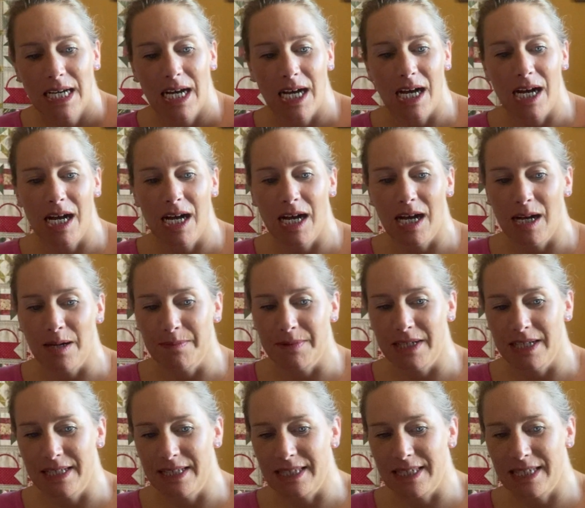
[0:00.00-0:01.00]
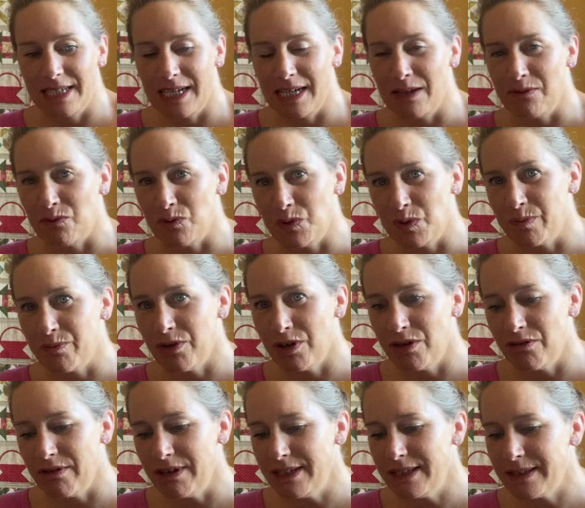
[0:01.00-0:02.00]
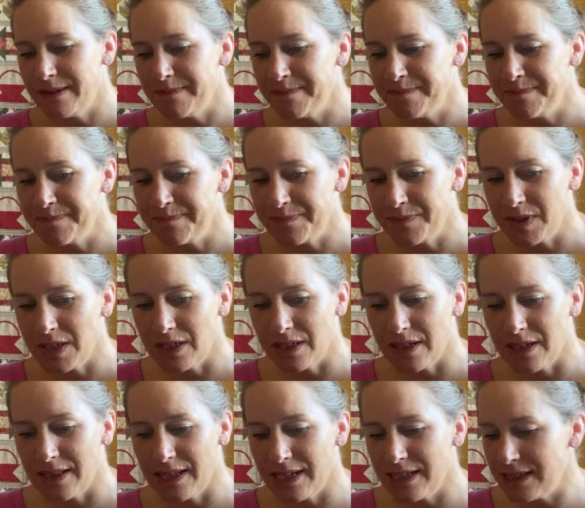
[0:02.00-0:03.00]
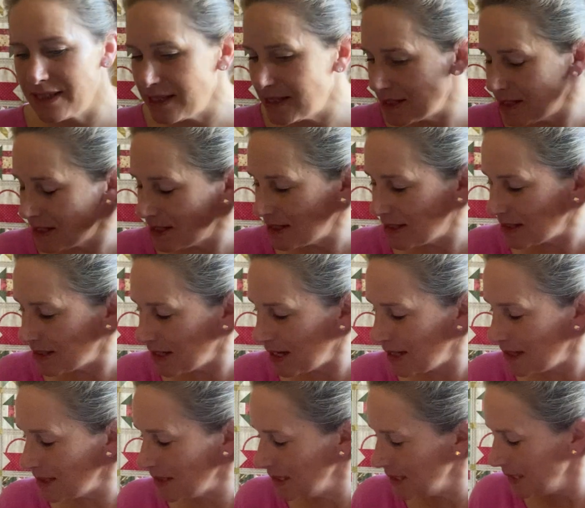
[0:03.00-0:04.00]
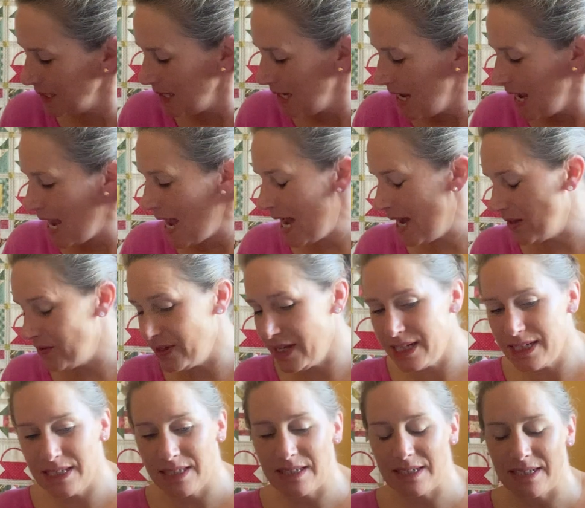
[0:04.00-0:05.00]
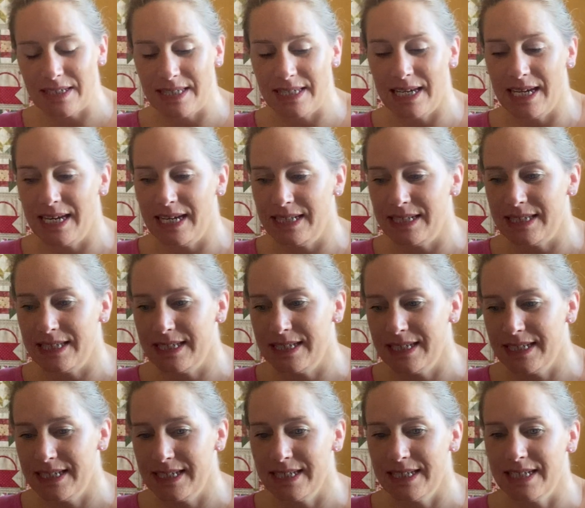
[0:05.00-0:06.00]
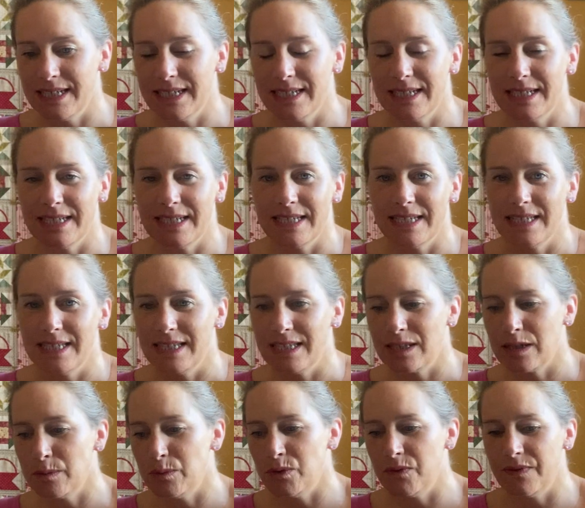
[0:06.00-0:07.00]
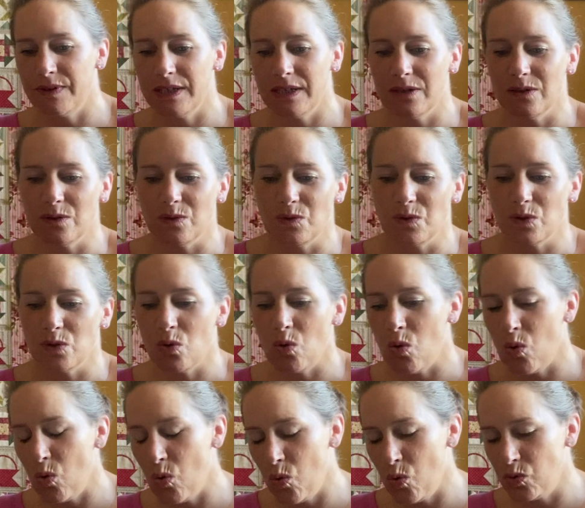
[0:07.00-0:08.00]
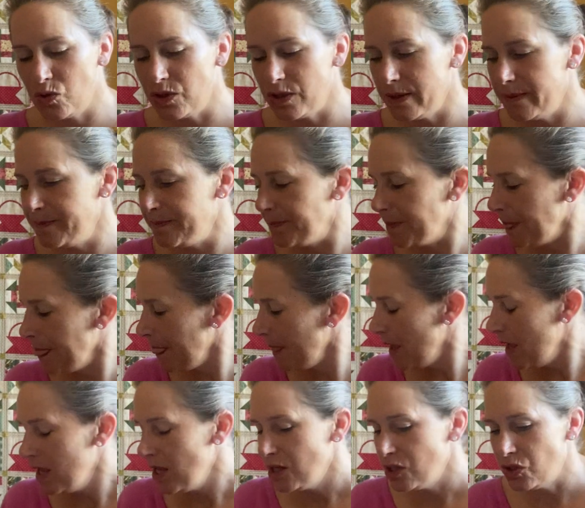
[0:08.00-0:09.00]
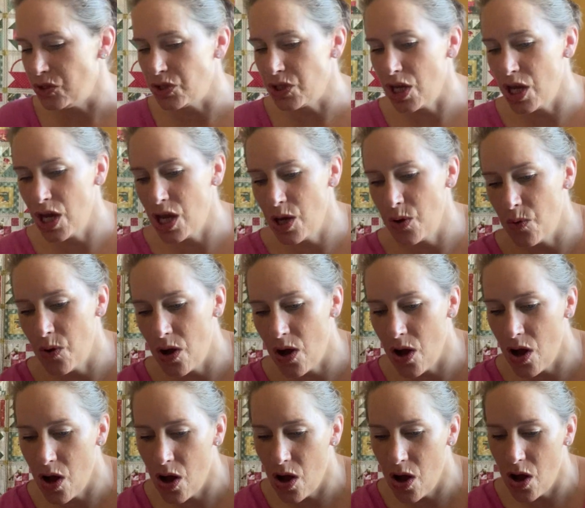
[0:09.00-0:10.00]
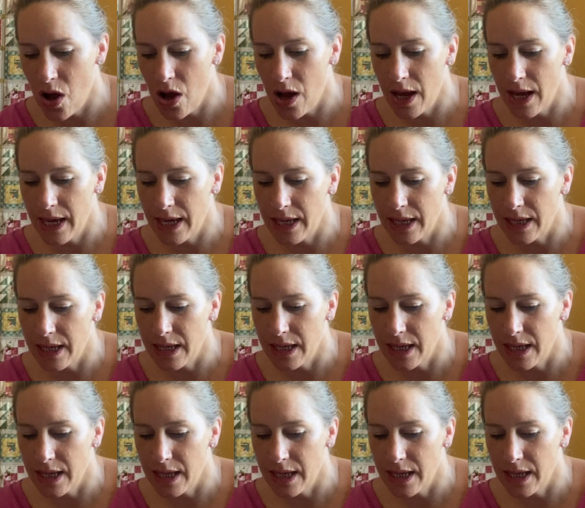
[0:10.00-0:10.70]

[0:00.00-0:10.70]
and seeing everyone's progress. So that's this year's sal. And then, as I said, stubble fields, autumn. So I